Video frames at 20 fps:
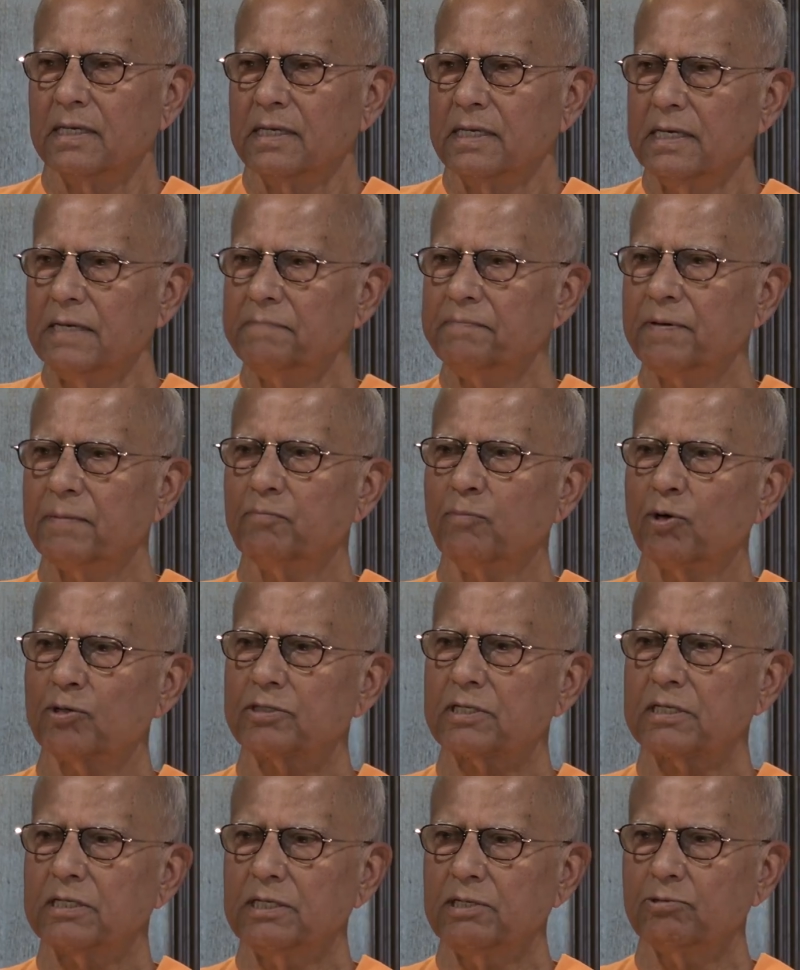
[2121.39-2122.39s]
If a
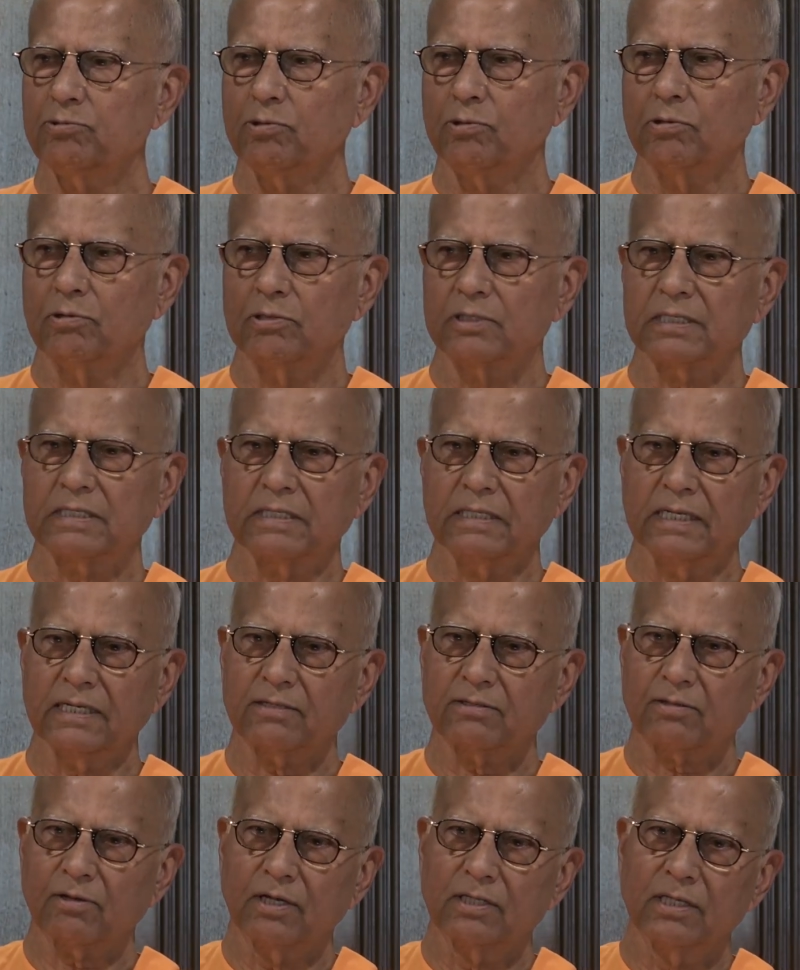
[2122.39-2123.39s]
mosquito
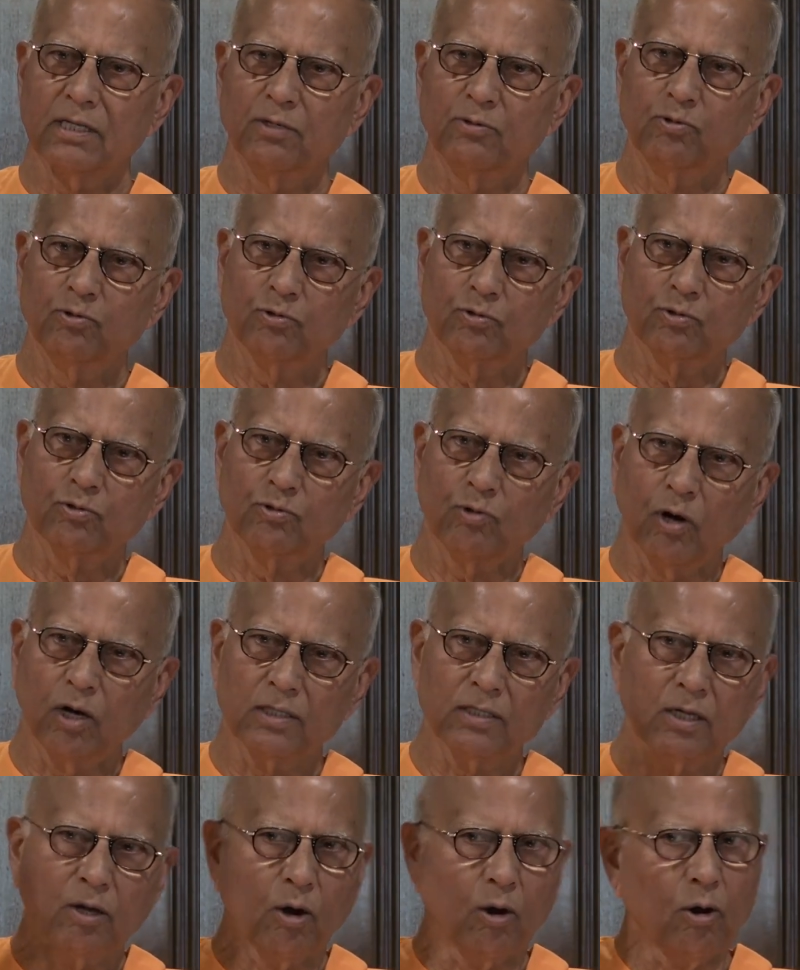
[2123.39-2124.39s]
sits on the,
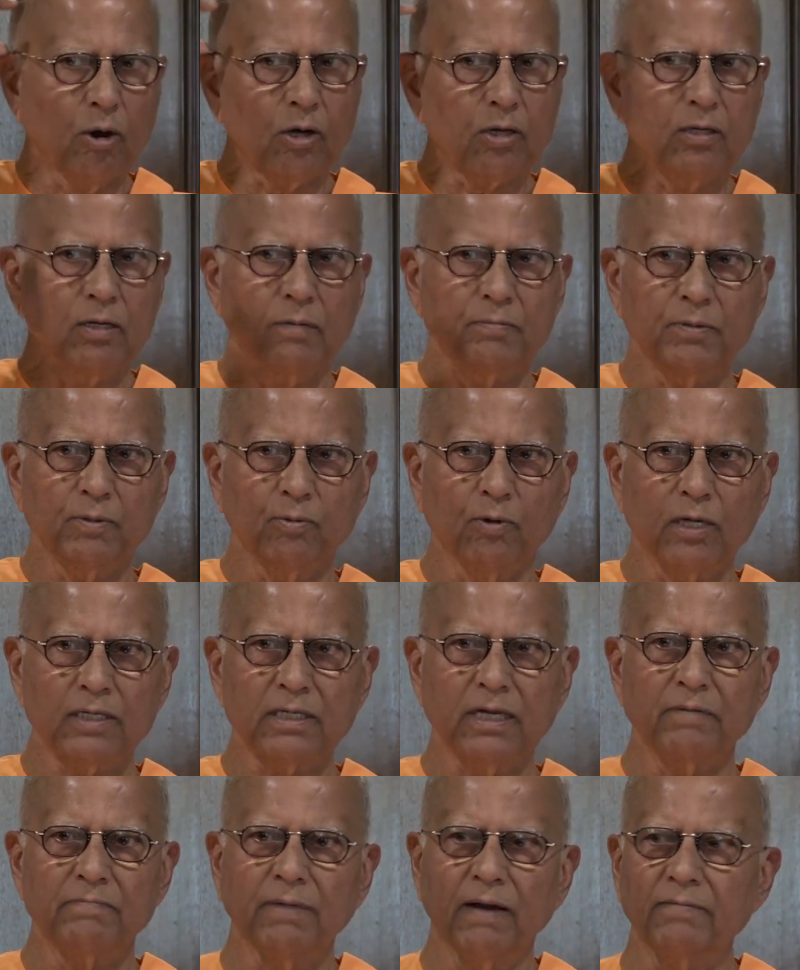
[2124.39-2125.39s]
on the horn of a
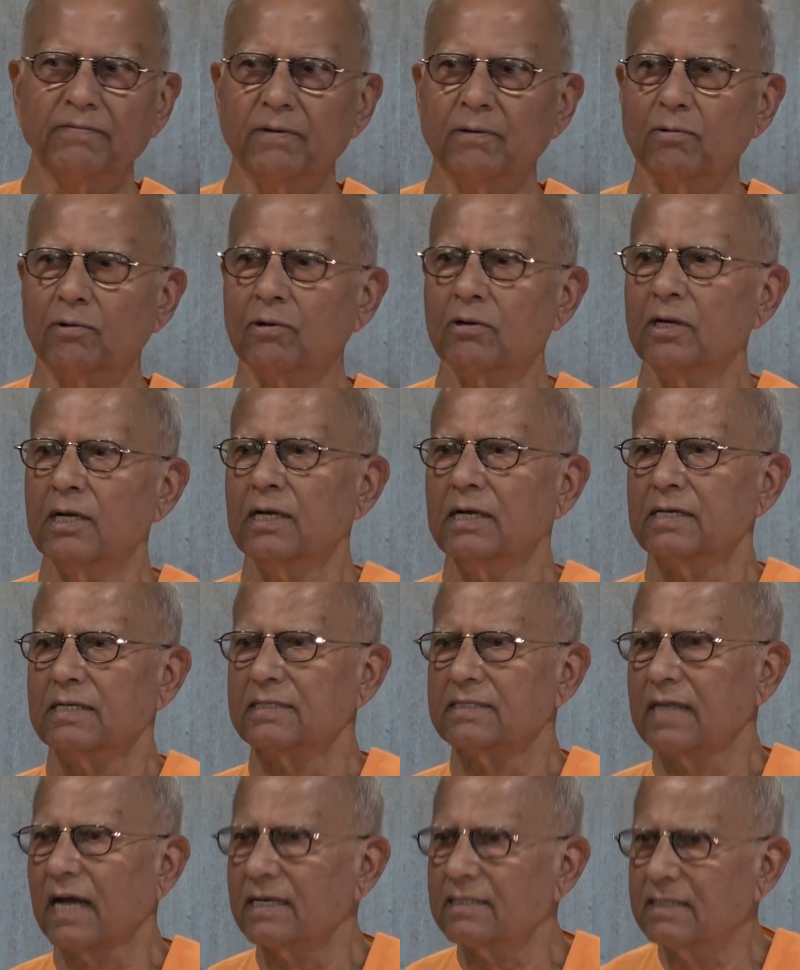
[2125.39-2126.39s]
water buffalo,
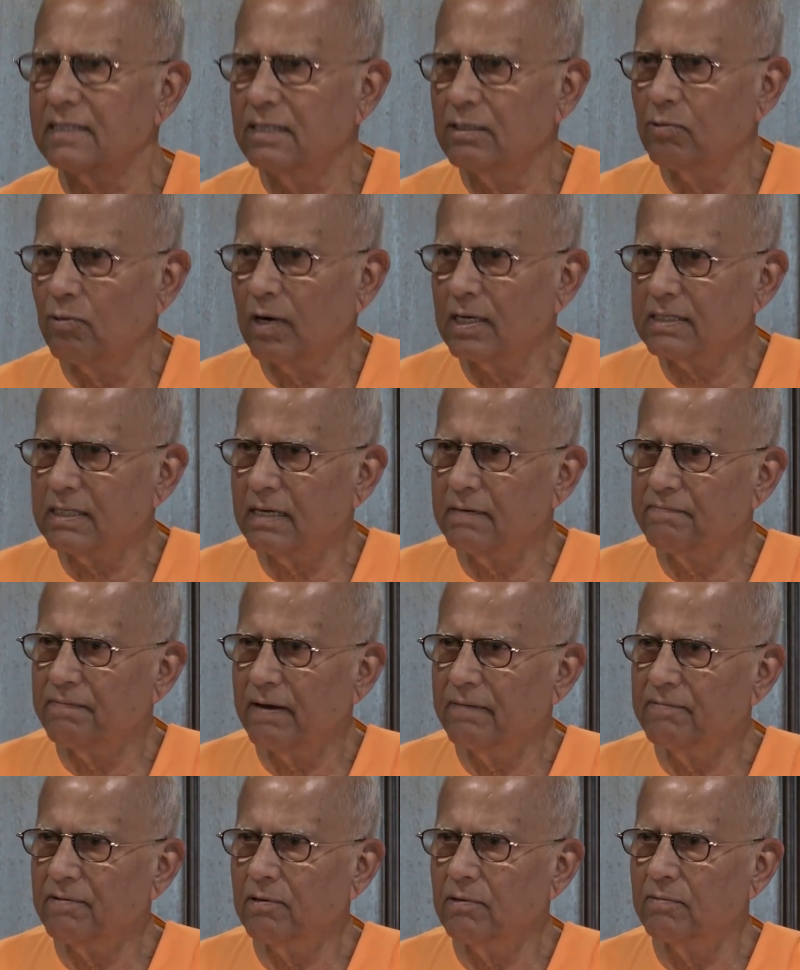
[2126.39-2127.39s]
does the water
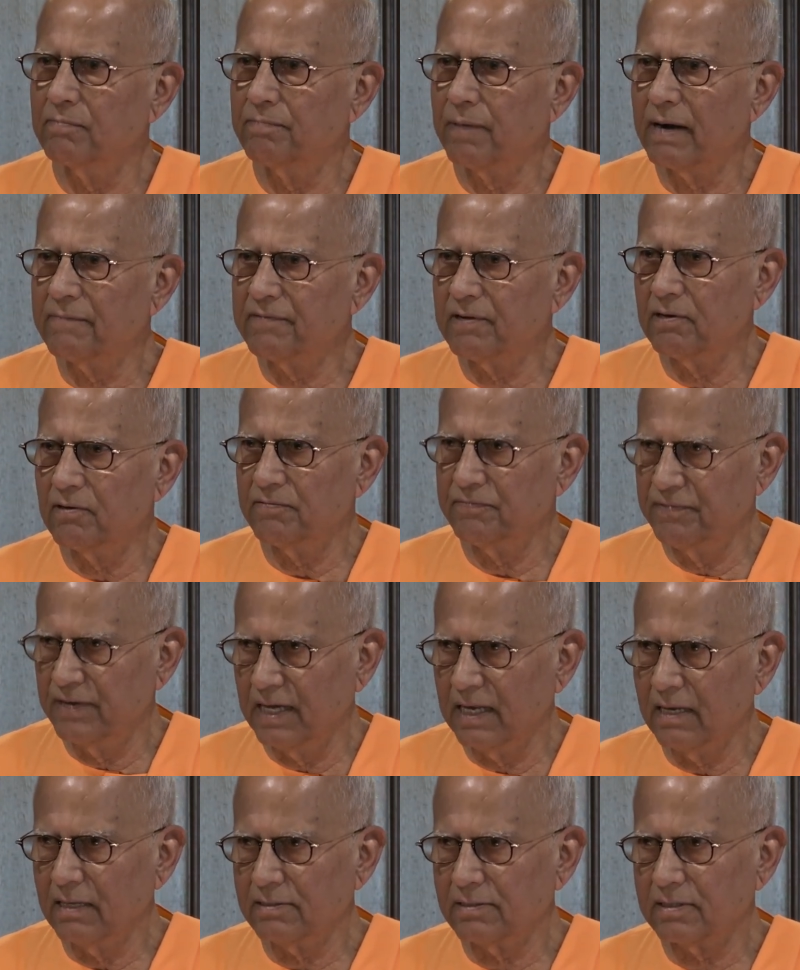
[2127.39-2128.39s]
buffalo, buffalo
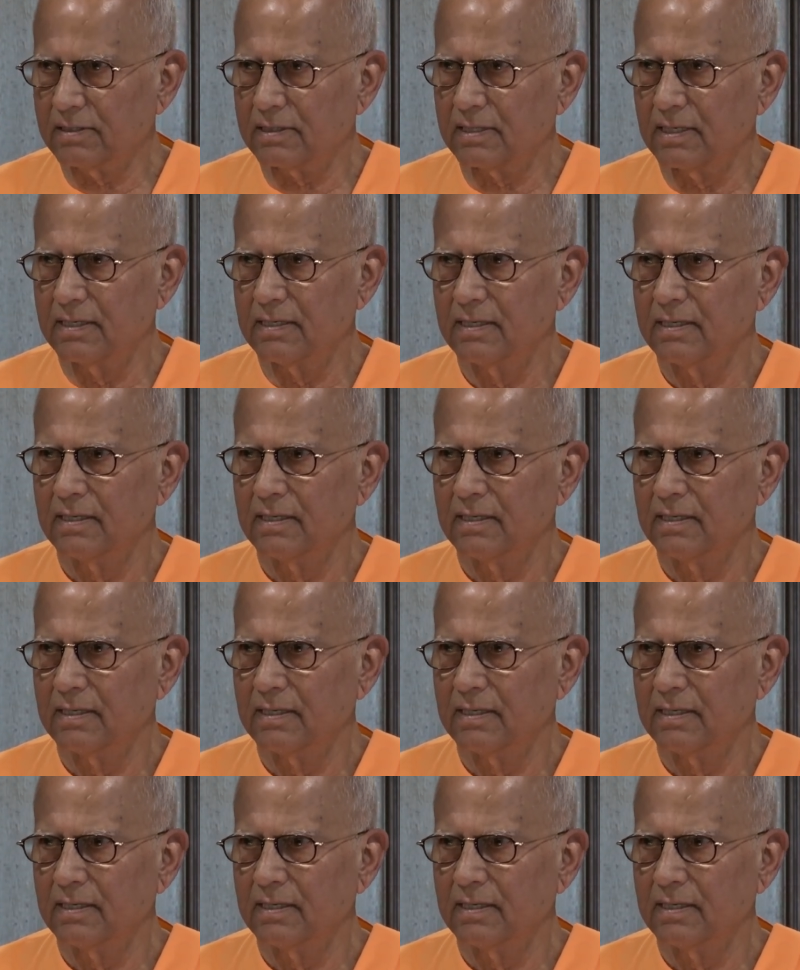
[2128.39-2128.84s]
feels